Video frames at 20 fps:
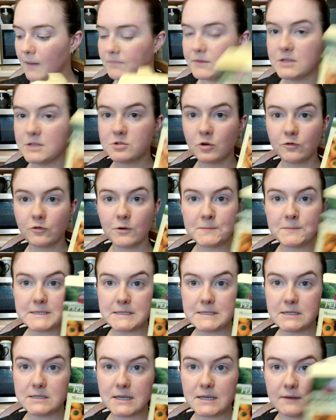These are from
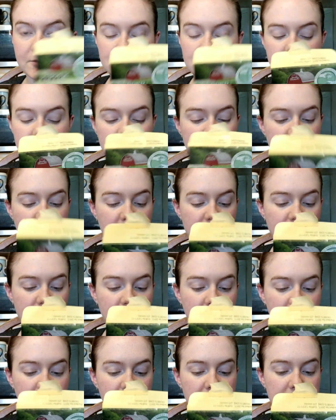Seed Savers Exchange
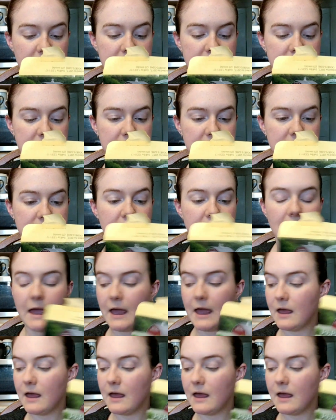that I got these seeds,